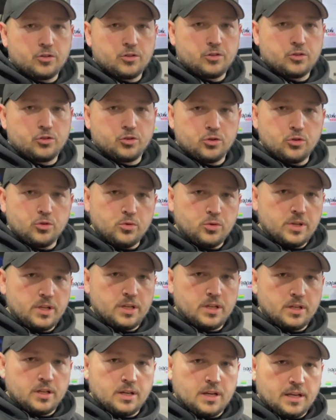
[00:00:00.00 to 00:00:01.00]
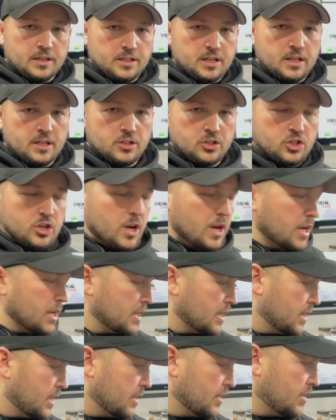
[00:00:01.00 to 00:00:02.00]
Drew did, at D&J,
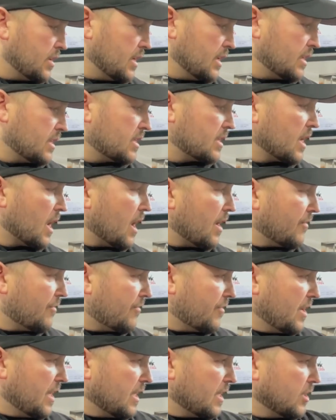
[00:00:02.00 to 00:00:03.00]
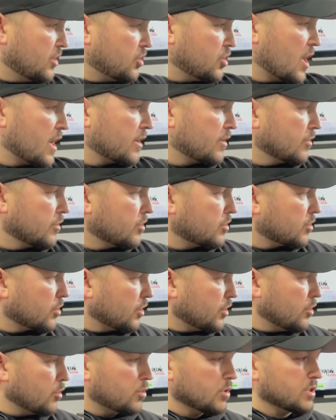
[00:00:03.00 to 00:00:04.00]
did the top feed injector. So
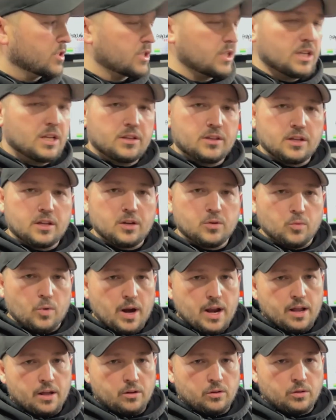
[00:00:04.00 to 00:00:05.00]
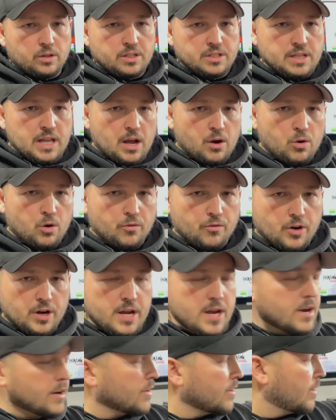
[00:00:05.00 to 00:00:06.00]
you can see the rail is now over
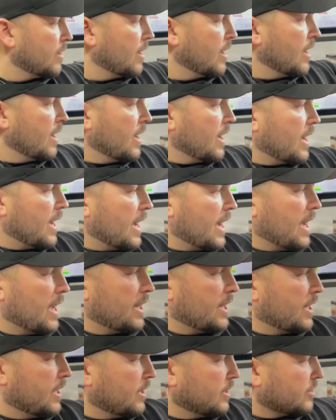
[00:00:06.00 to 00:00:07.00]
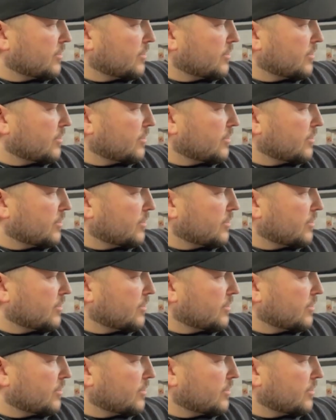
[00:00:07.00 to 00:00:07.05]
here, and it is